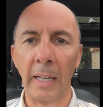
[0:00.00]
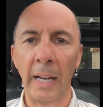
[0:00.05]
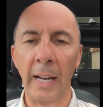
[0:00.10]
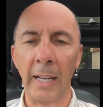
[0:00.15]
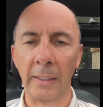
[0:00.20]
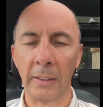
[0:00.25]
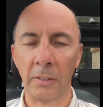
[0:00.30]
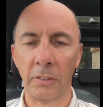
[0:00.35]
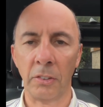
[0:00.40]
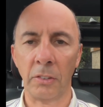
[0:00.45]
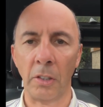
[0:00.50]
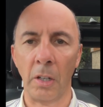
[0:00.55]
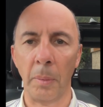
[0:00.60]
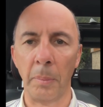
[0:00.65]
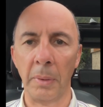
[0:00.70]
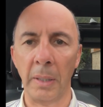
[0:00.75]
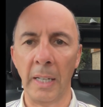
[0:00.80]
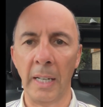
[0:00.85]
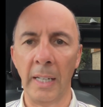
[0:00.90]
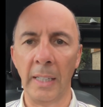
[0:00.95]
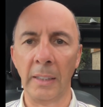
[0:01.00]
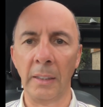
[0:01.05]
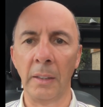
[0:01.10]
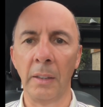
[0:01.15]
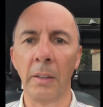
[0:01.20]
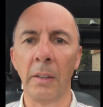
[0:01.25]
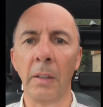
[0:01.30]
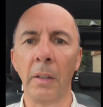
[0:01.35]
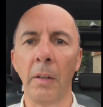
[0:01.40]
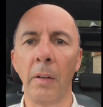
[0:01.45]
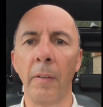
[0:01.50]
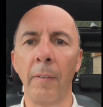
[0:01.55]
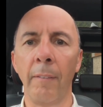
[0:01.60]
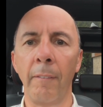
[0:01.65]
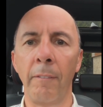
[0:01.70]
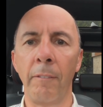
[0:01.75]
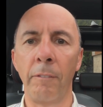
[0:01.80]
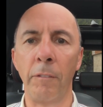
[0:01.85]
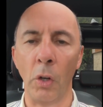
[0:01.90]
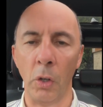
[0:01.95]
at the stop line
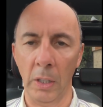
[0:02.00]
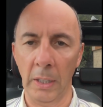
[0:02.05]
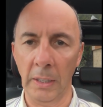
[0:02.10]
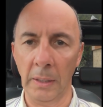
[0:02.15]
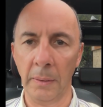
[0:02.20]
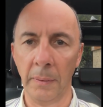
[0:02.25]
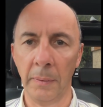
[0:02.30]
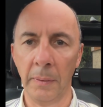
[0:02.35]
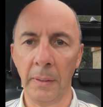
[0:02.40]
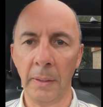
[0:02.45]
fully.